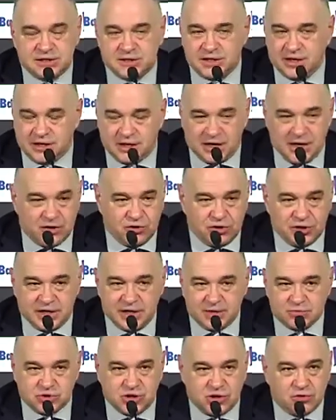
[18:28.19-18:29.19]

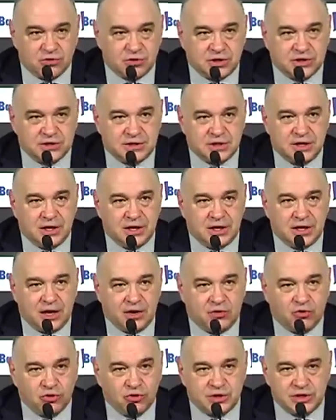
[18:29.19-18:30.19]
Merit was not
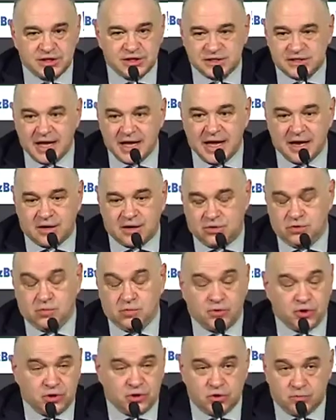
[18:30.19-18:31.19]
stopping in Sil's
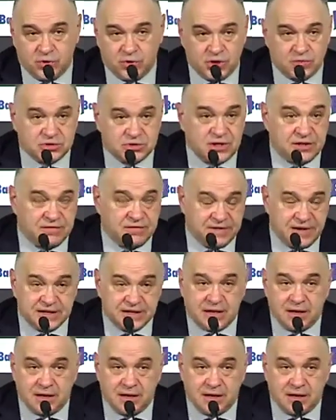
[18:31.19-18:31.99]
two-pointer.